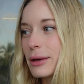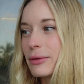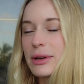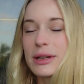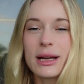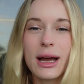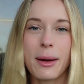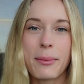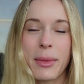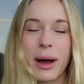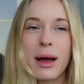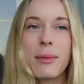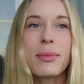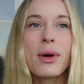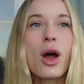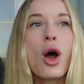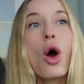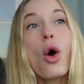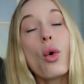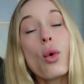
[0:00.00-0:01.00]
that would come up,
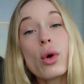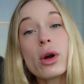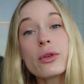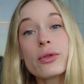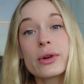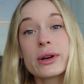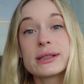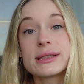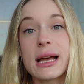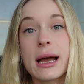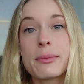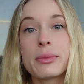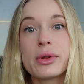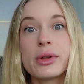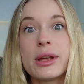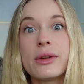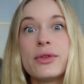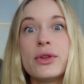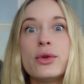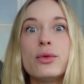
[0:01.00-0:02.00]
or for
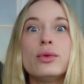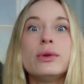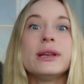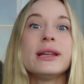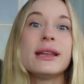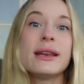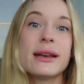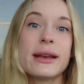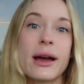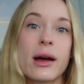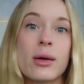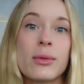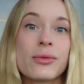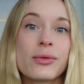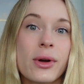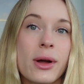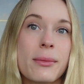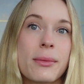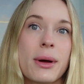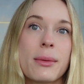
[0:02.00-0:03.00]
example, if you needed help
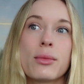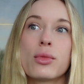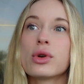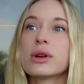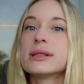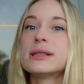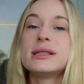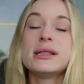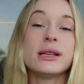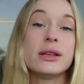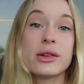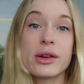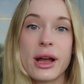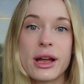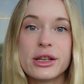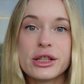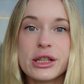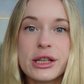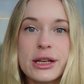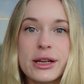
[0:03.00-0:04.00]
from a more senior
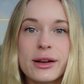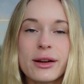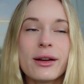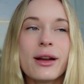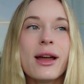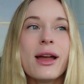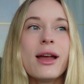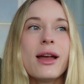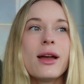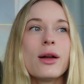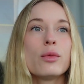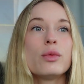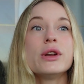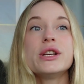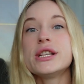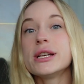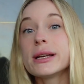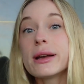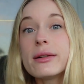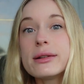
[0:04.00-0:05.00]
engineer,
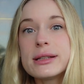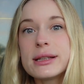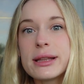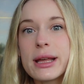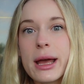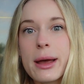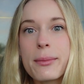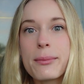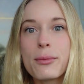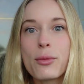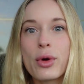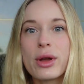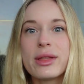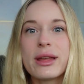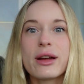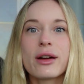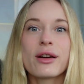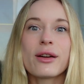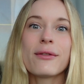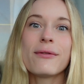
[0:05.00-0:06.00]
reaching out to them when
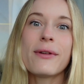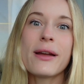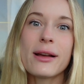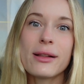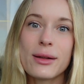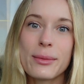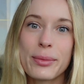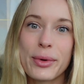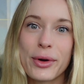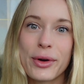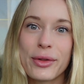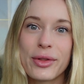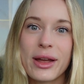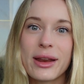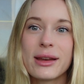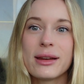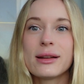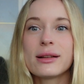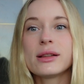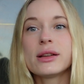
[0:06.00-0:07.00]
they are available, they
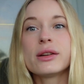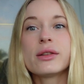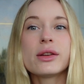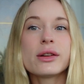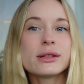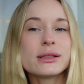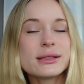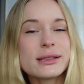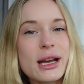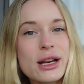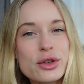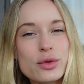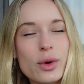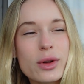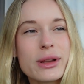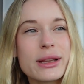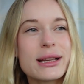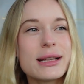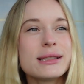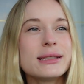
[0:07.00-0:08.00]
need to clear their
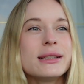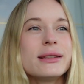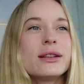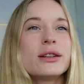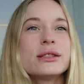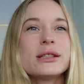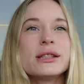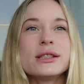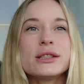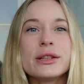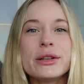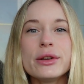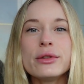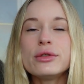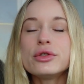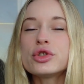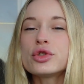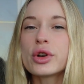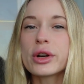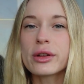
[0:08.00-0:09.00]
schedule. Like there's this
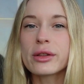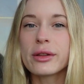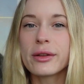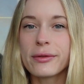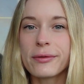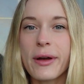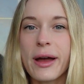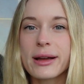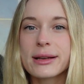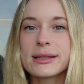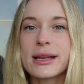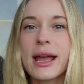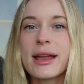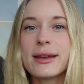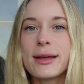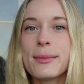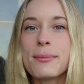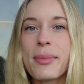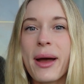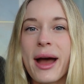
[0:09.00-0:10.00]
huge trickle effect
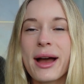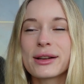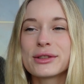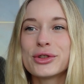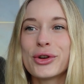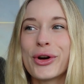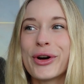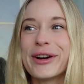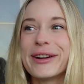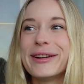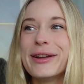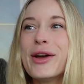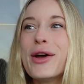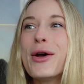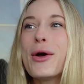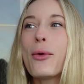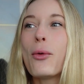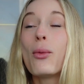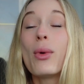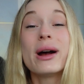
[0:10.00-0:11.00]
and impact on
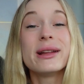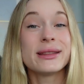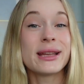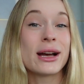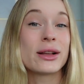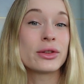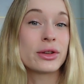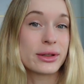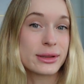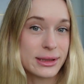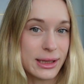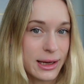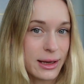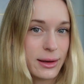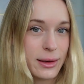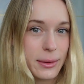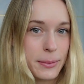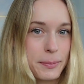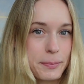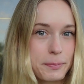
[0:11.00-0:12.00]
what that looks
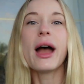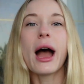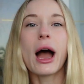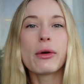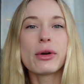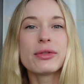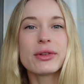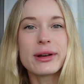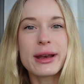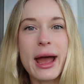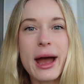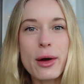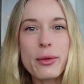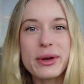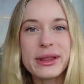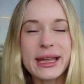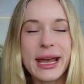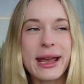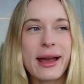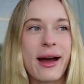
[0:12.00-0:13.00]
like. However, now
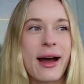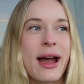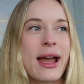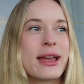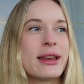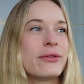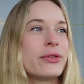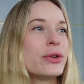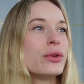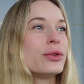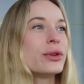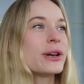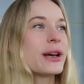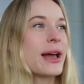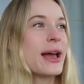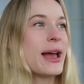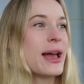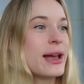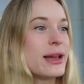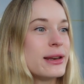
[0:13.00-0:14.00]
with AI, and if you look
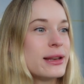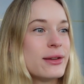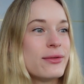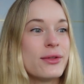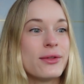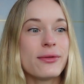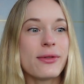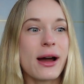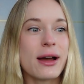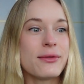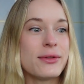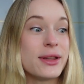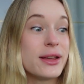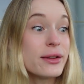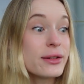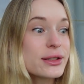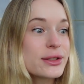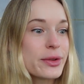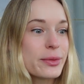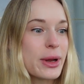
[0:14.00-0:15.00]
ahead even 5
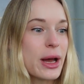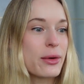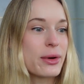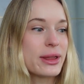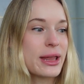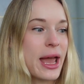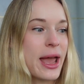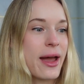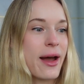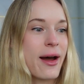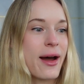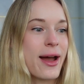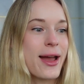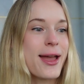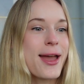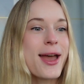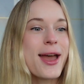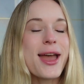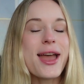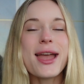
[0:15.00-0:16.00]
years from now with
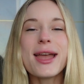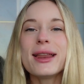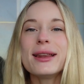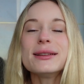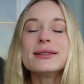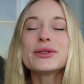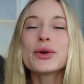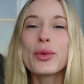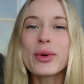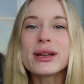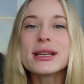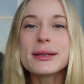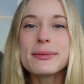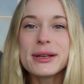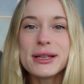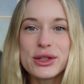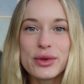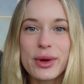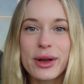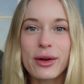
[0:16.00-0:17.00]
AI, it is going to
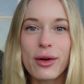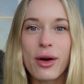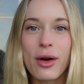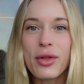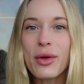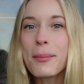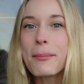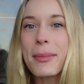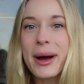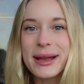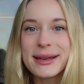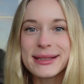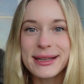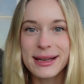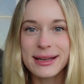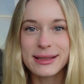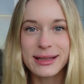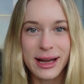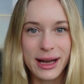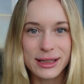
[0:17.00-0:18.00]
be doing all the
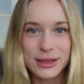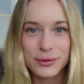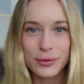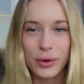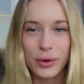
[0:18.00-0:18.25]
mundane tasks